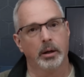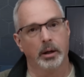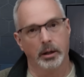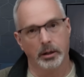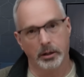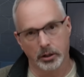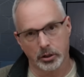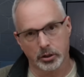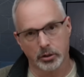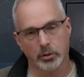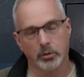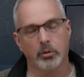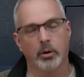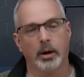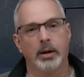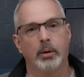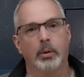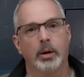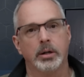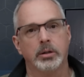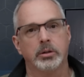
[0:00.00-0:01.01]
Additional
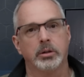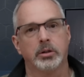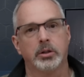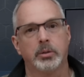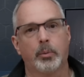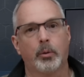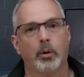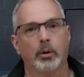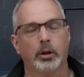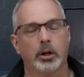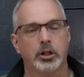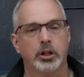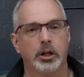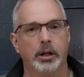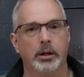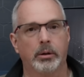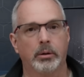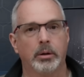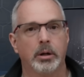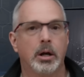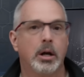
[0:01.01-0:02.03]
great ways to support the
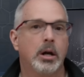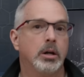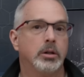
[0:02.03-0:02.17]
channel.